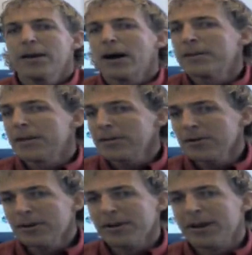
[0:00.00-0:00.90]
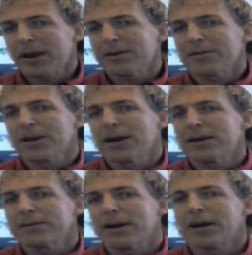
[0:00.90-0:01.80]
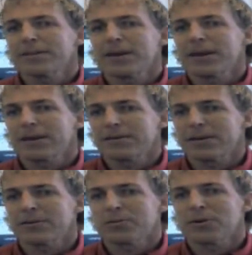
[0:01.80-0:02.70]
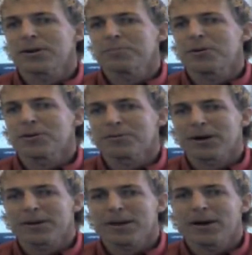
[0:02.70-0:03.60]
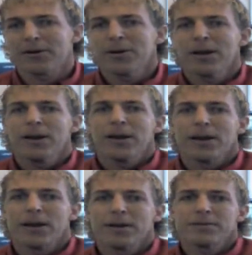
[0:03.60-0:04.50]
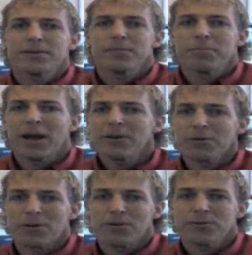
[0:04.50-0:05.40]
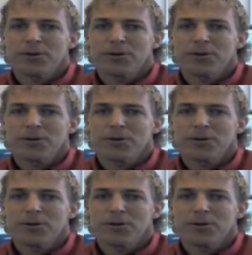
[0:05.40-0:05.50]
Another indicator that I think is really important right now is payrolls.